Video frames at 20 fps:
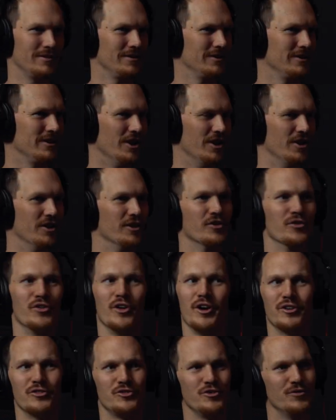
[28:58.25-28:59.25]
Yeah, as
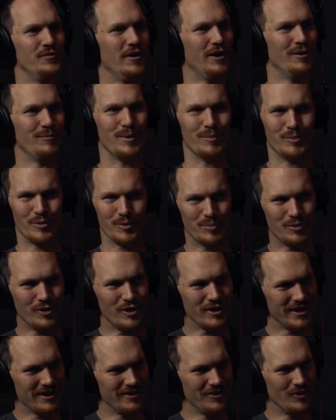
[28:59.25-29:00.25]
long as you find people to
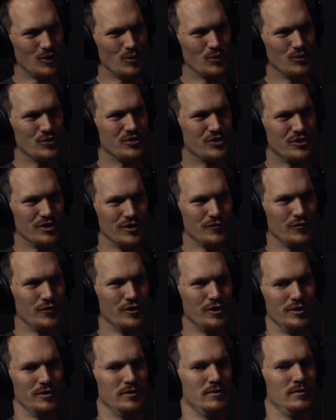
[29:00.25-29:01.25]
plug in those
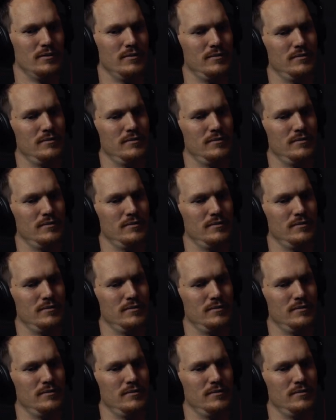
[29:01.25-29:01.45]
different,